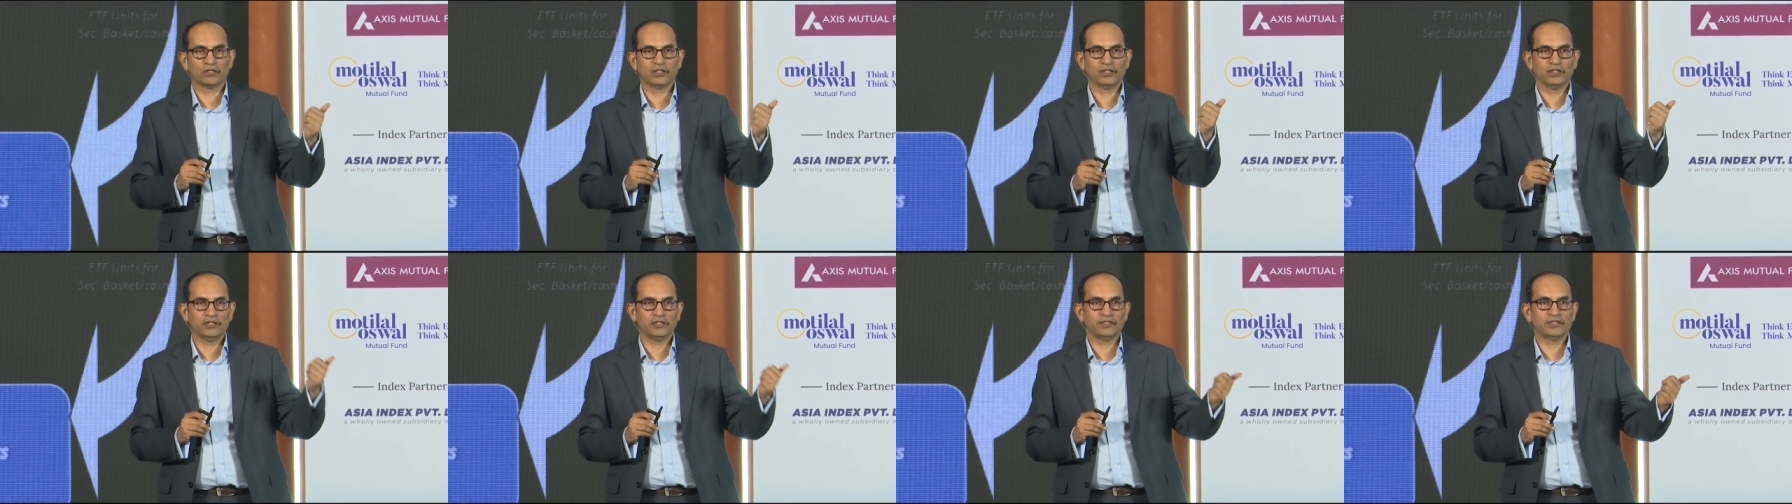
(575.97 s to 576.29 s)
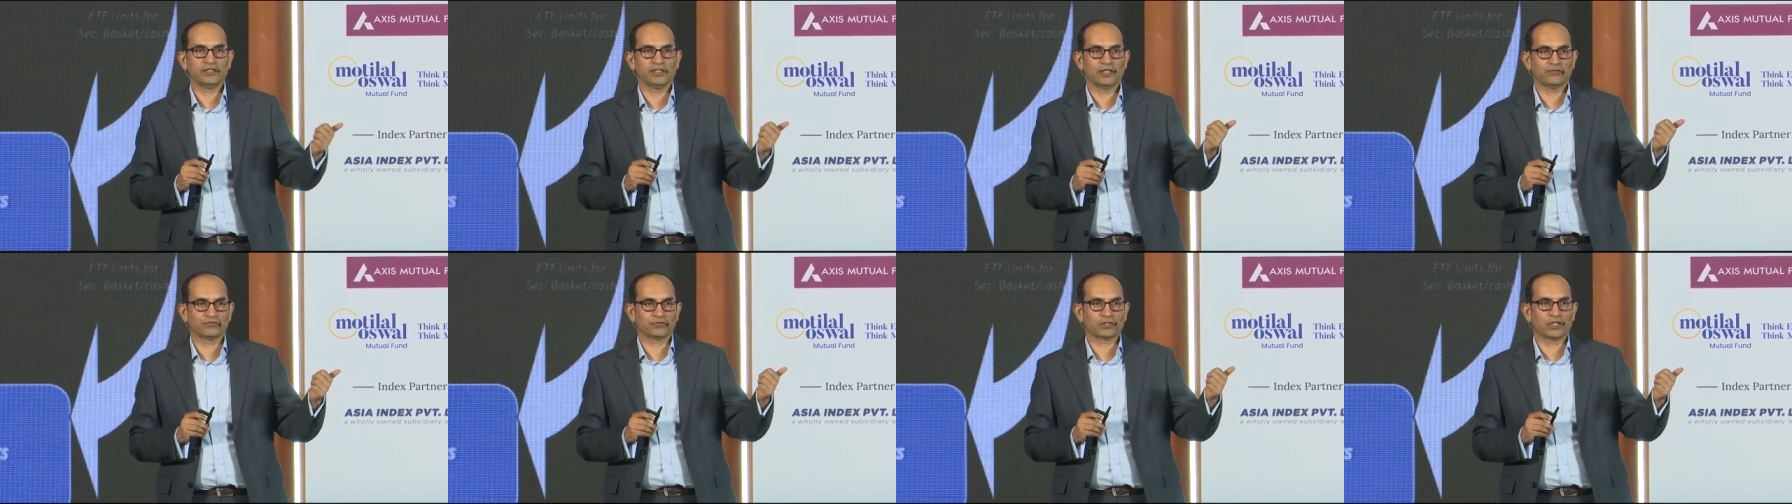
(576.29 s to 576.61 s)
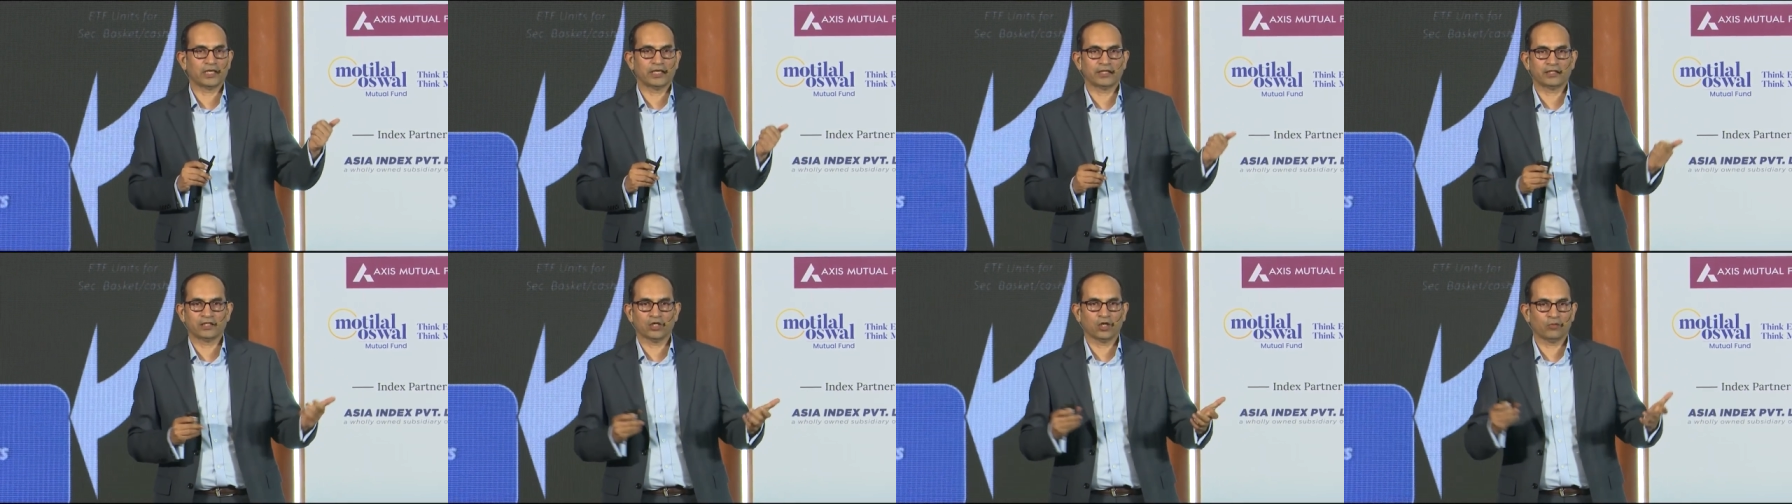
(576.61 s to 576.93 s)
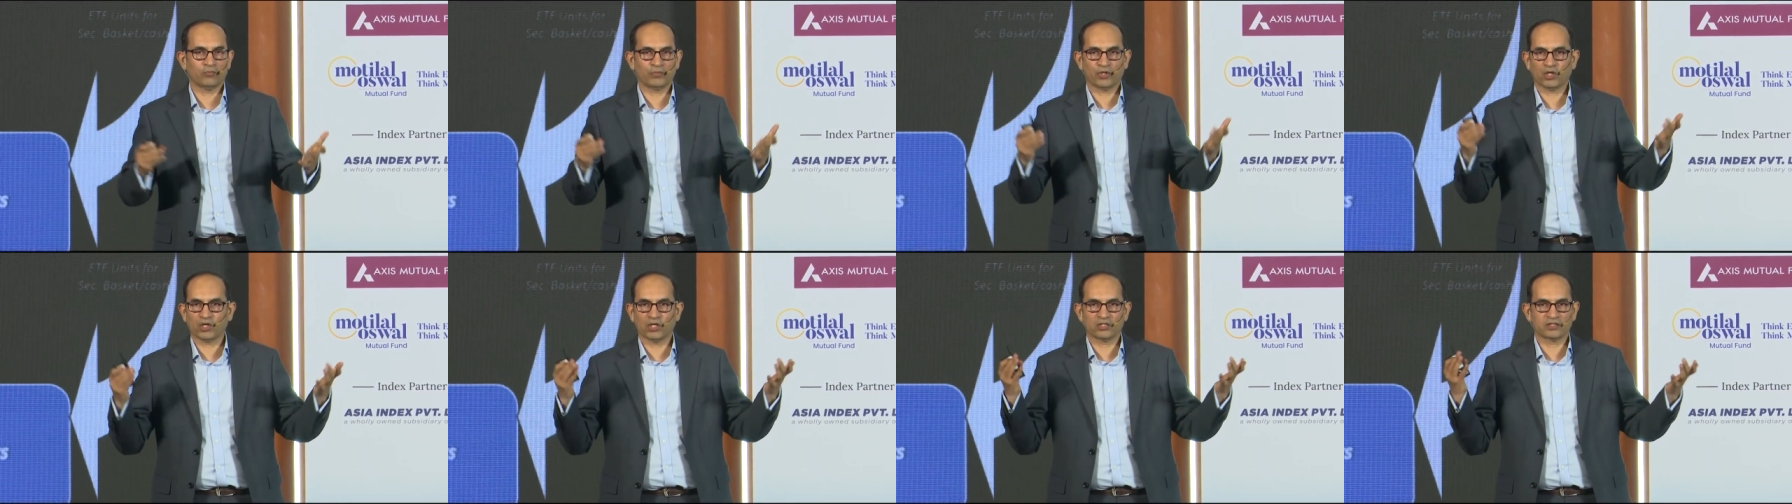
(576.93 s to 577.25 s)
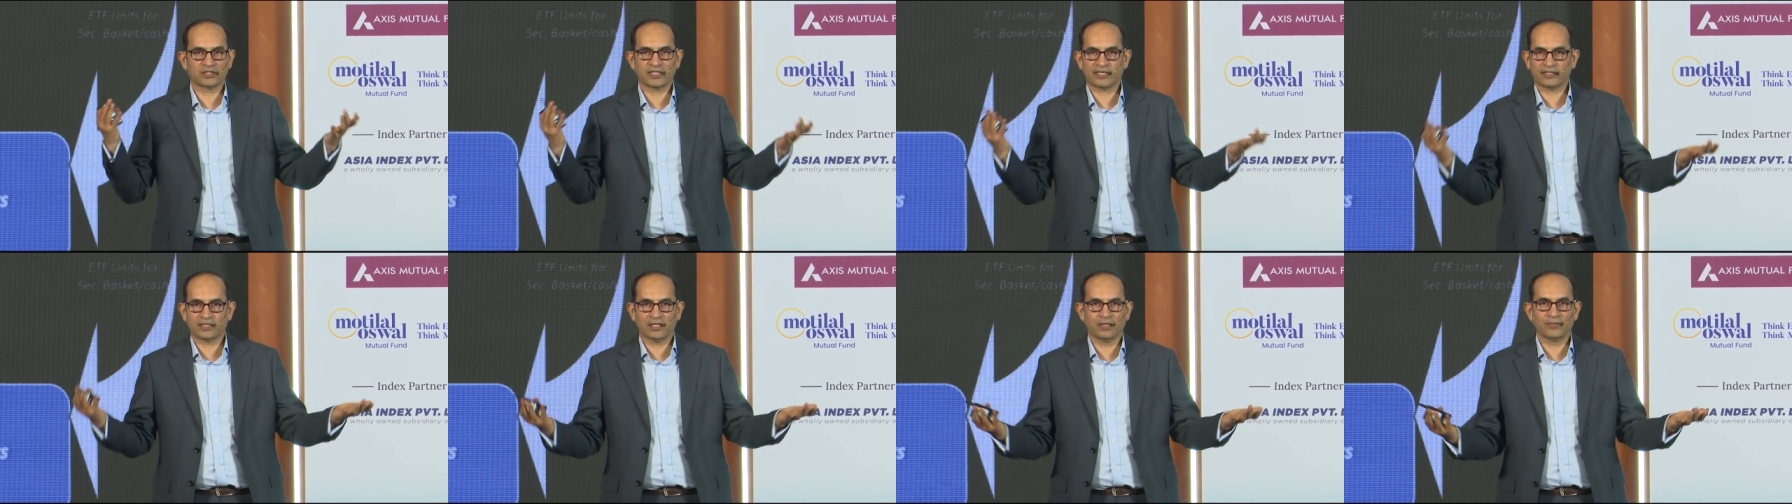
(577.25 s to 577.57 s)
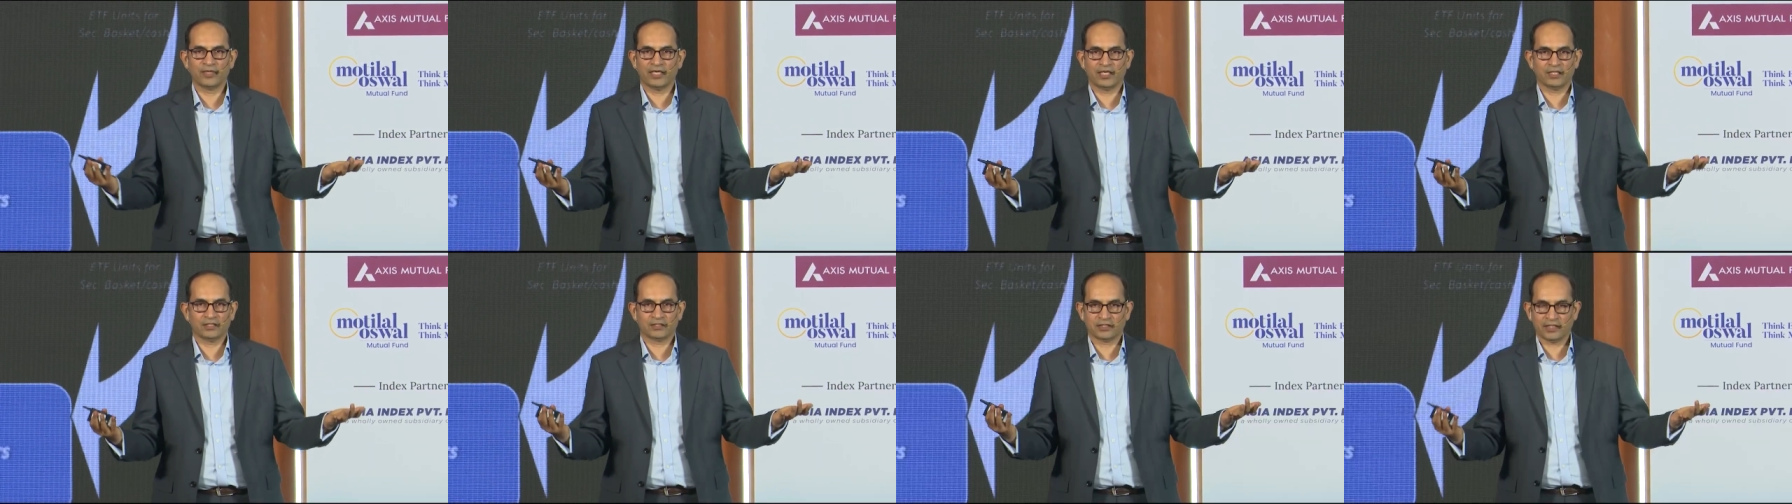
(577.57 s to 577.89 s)
ETFs right now, because that limit
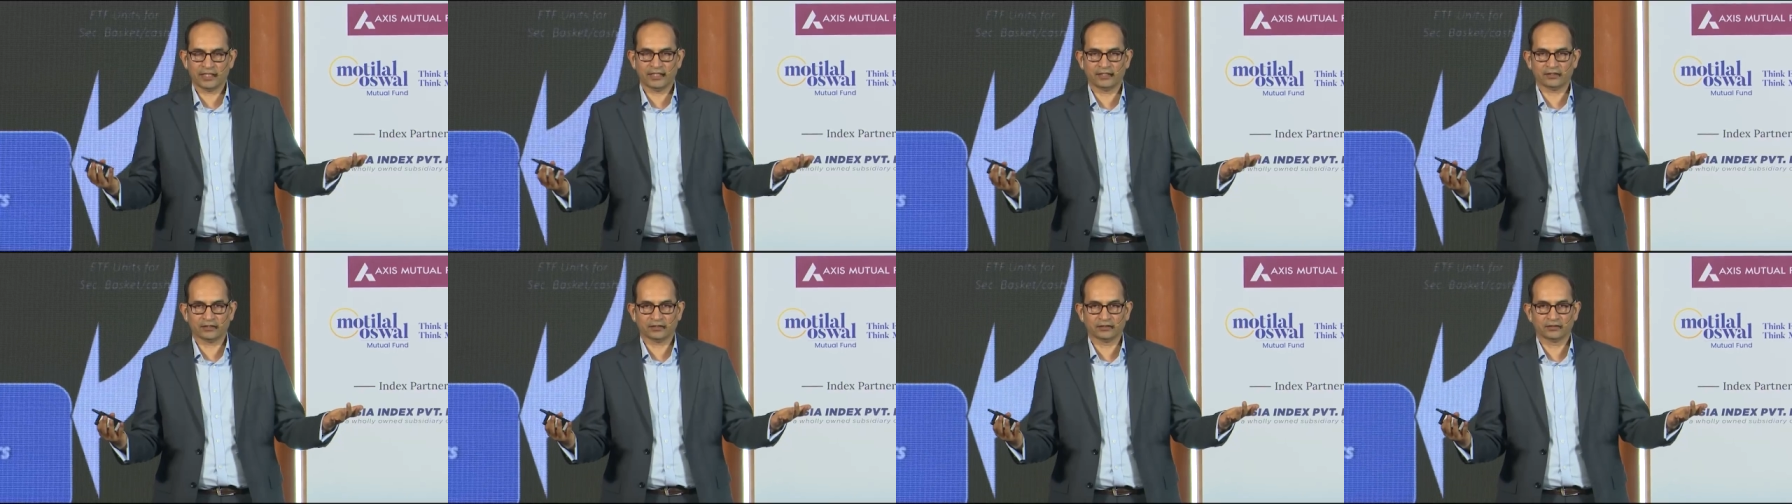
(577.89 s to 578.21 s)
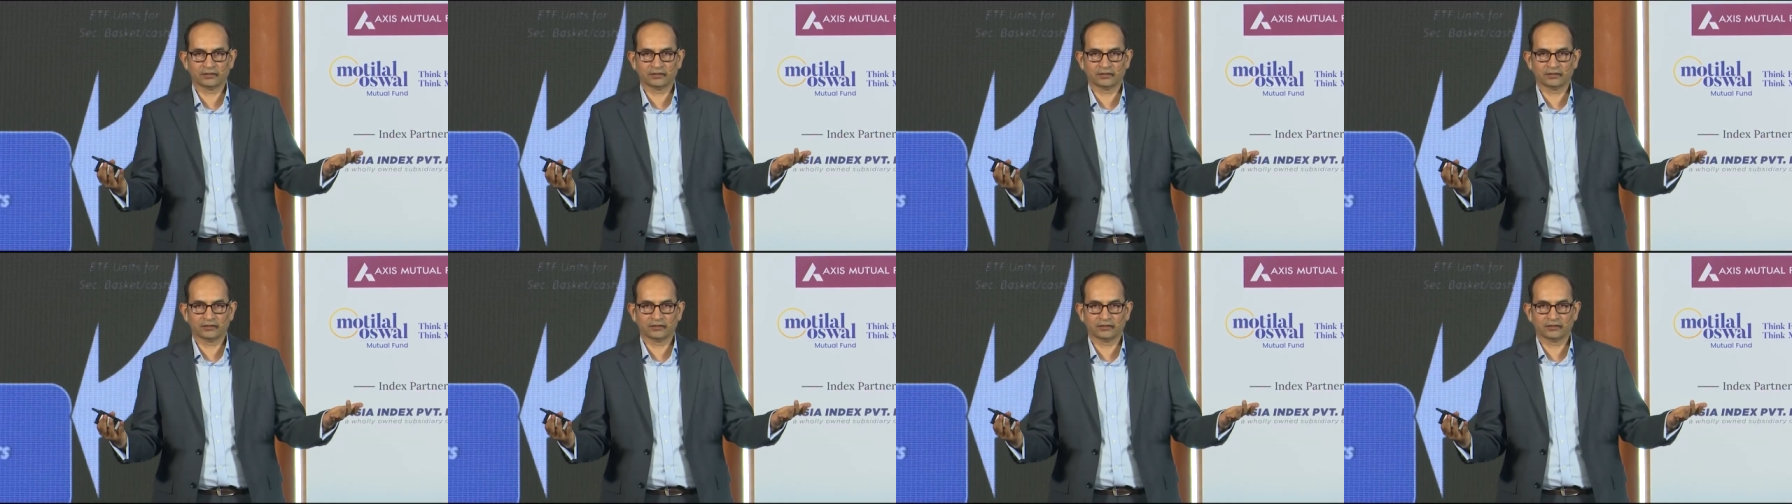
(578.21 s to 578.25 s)
is hit.